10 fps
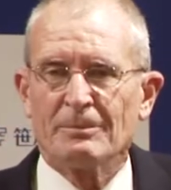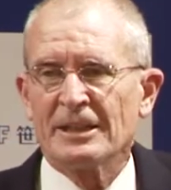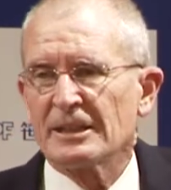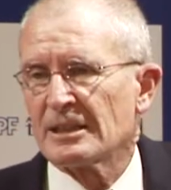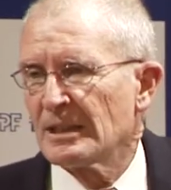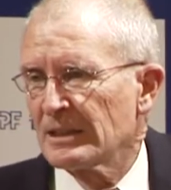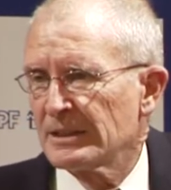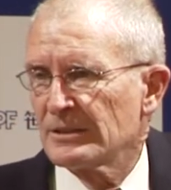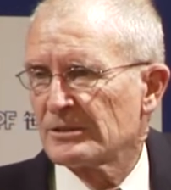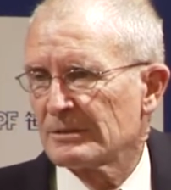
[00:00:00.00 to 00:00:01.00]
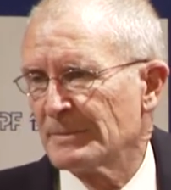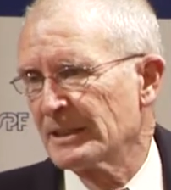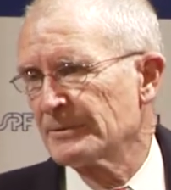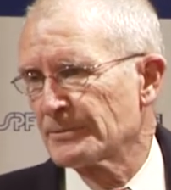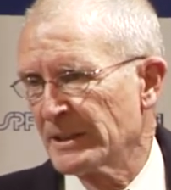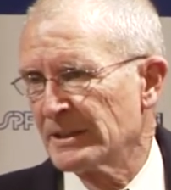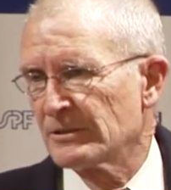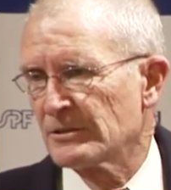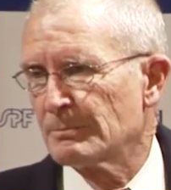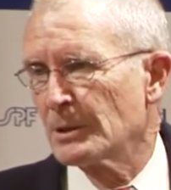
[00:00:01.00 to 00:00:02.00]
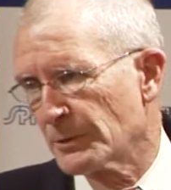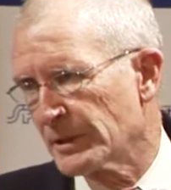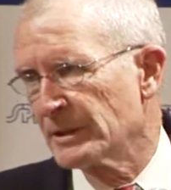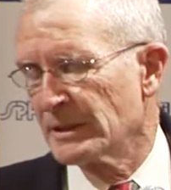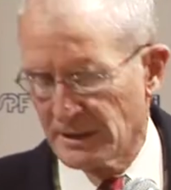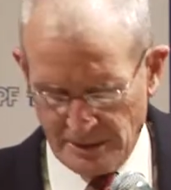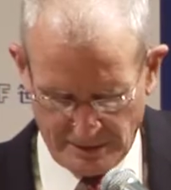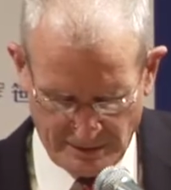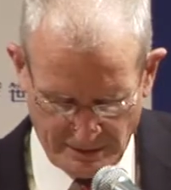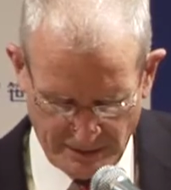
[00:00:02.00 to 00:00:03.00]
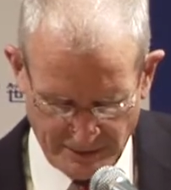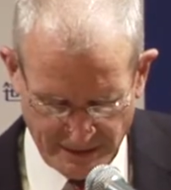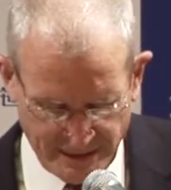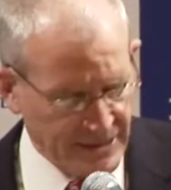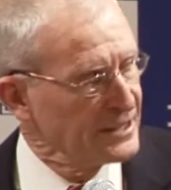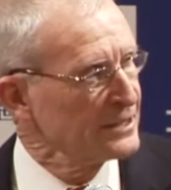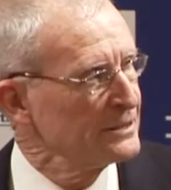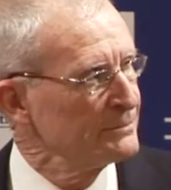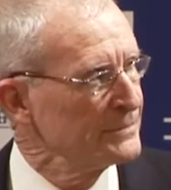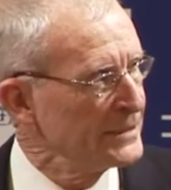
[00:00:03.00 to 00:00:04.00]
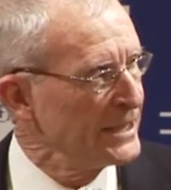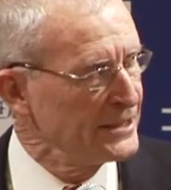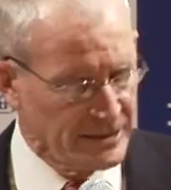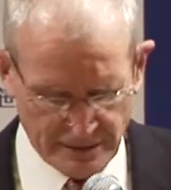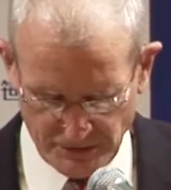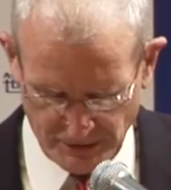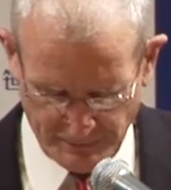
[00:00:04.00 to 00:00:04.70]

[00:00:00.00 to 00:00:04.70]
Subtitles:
with many colleagues, many friends, both in the United Kingdom and in